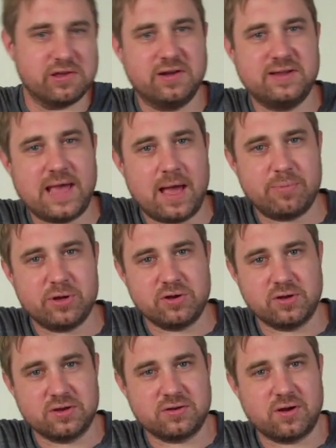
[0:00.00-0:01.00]
you're going to tap on
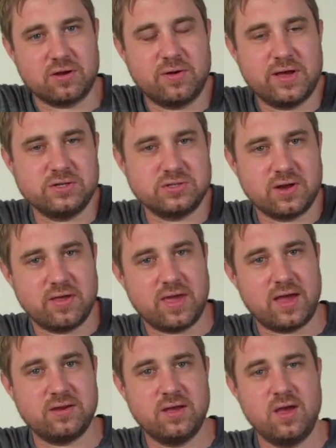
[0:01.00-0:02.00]
your guitar. Go ahead and try
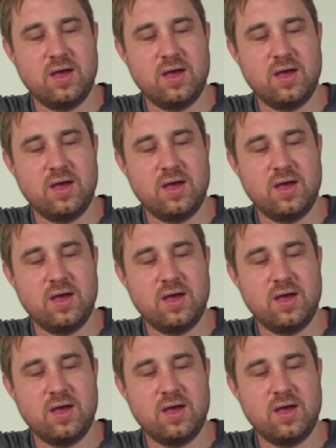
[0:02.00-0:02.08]
that.